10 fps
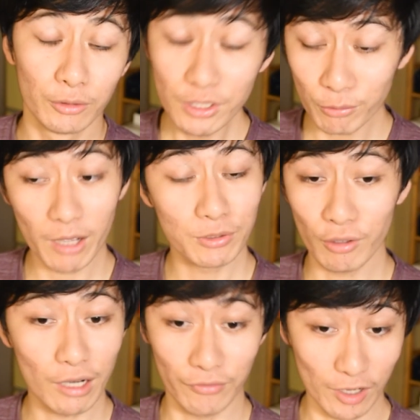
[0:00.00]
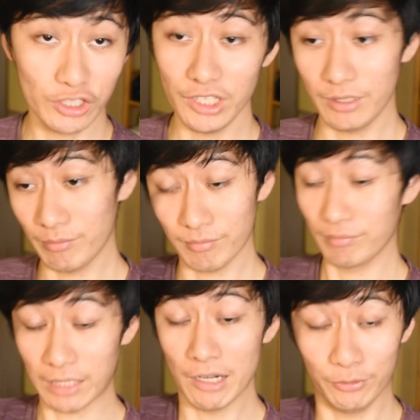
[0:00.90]
reason why I'm so out of energy and
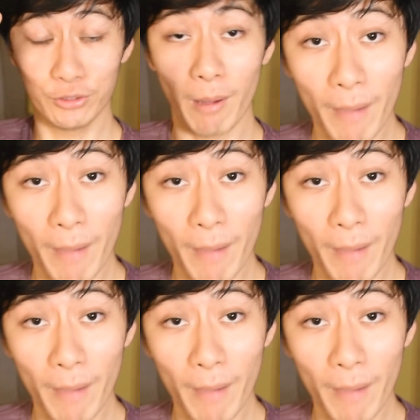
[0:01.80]
kind of losing my